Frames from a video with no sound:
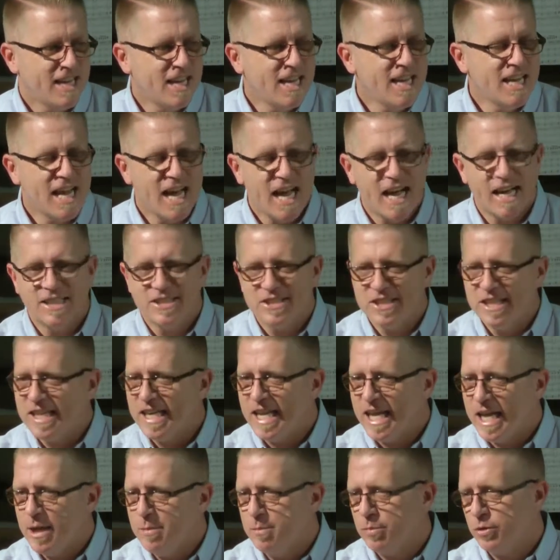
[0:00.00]
he has
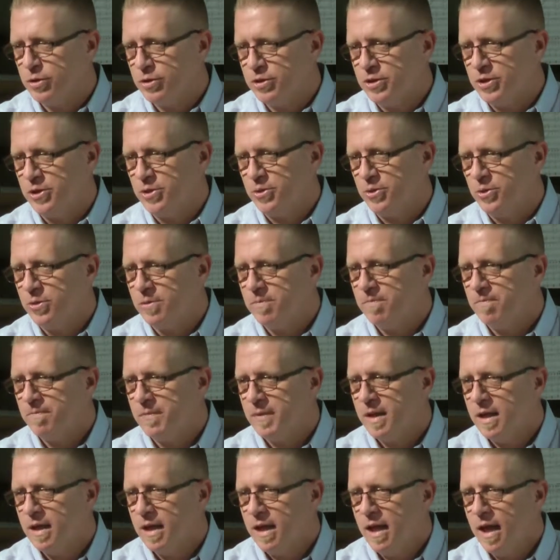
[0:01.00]
enabled you.
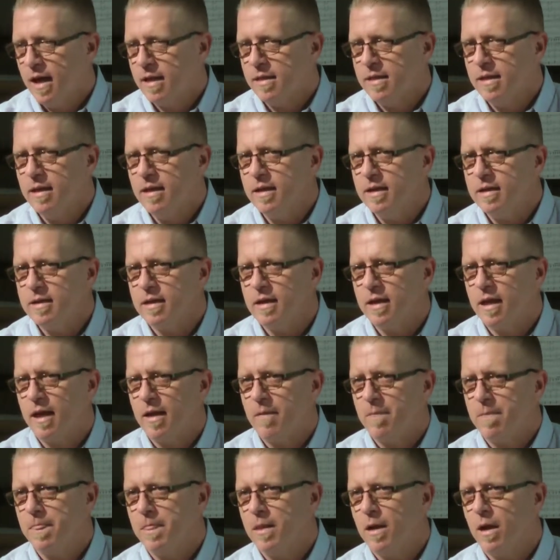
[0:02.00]
I think
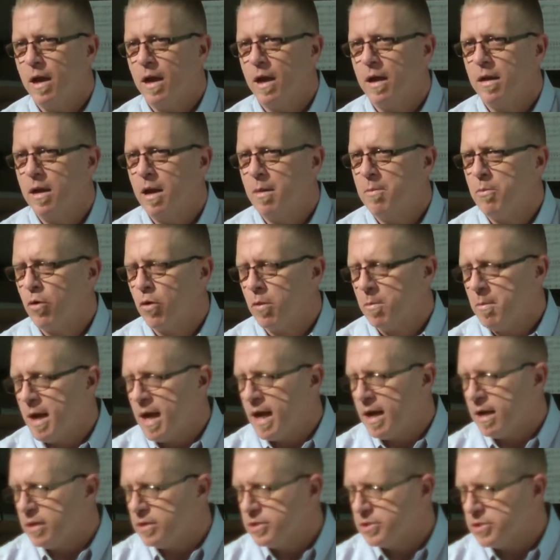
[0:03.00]
a more
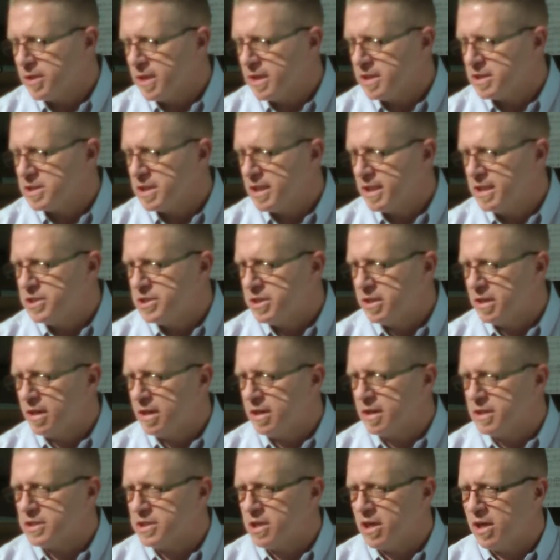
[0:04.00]
modern translation of
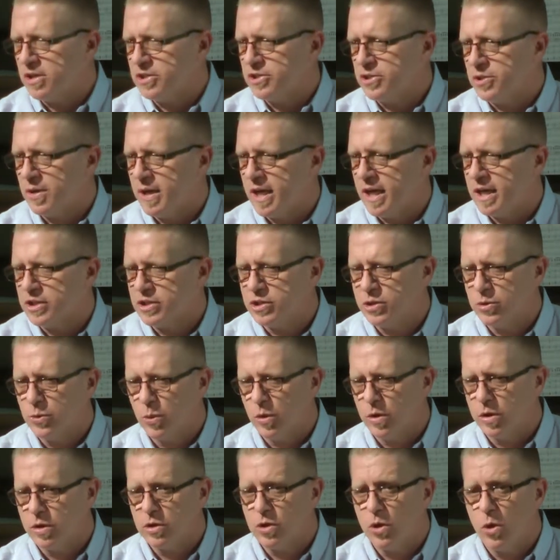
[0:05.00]
this also has the
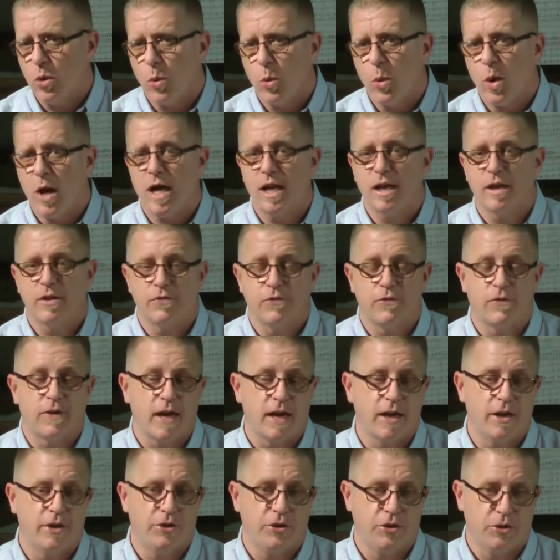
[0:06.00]
word
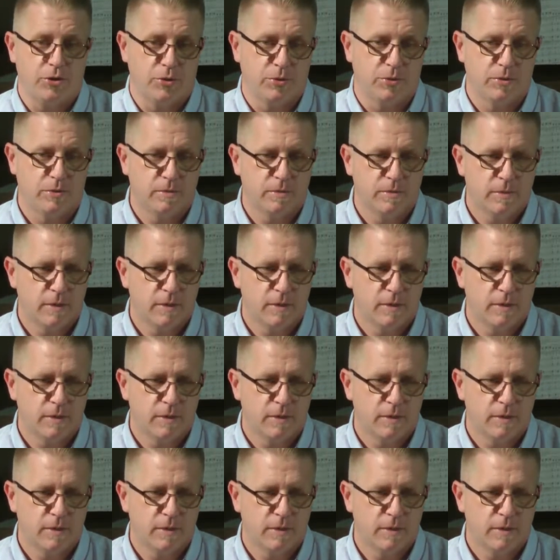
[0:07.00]
qualified you.